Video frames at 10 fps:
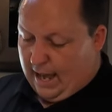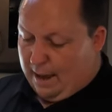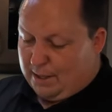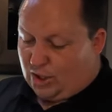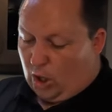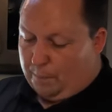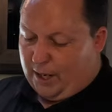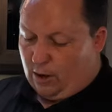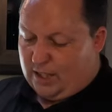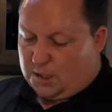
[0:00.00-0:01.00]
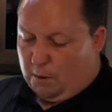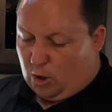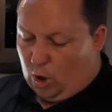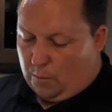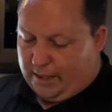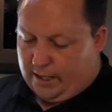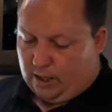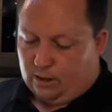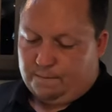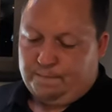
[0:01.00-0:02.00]
MSRP on this motorhome
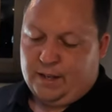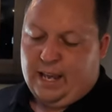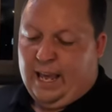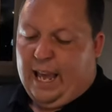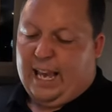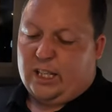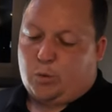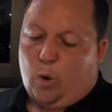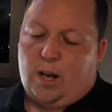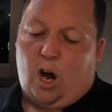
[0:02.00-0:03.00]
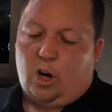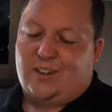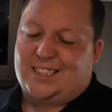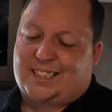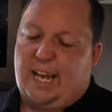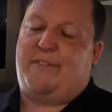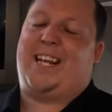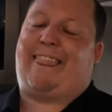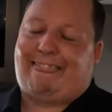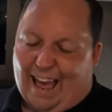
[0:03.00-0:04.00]
here is
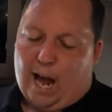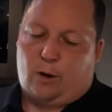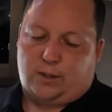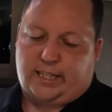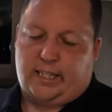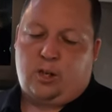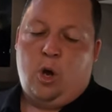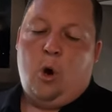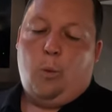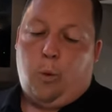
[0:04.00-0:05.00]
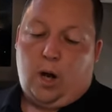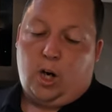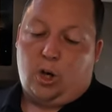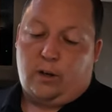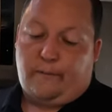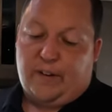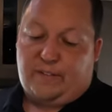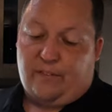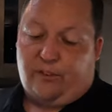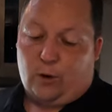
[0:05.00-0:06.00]

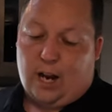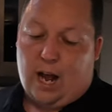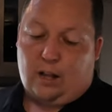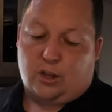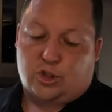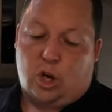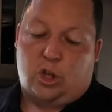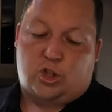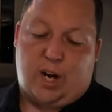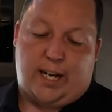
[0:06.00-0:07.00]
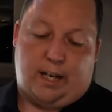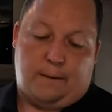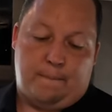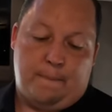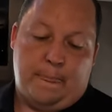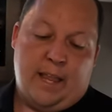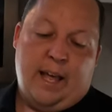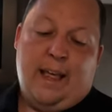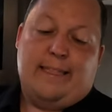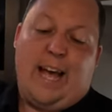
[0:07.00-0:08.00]
$170,154, Andrea.
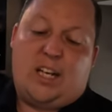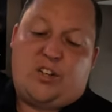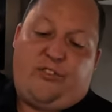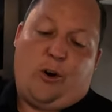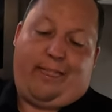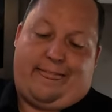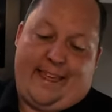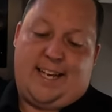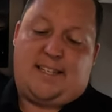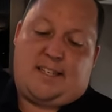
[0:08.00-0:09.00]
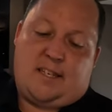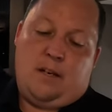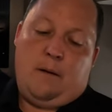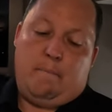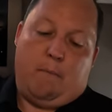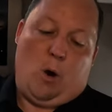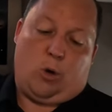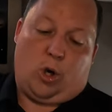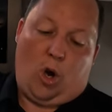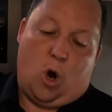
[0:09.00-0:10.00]
Wow. That is for this
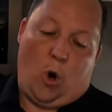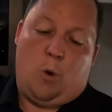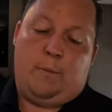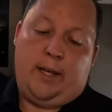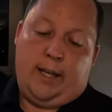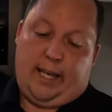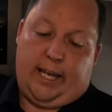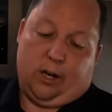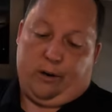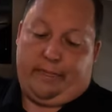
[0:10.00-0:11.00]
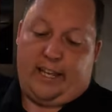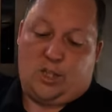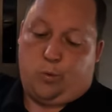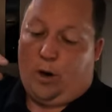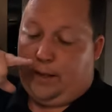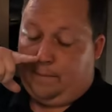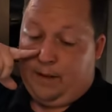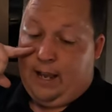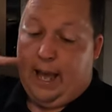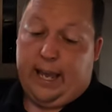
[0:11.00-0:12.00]
motorhome here. This one
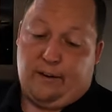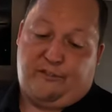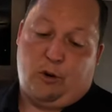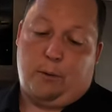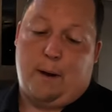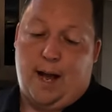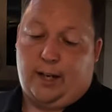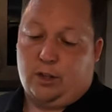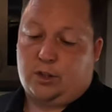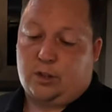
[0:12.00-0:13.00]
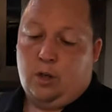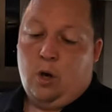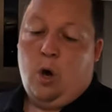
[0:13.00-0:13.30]
in Fort Myers.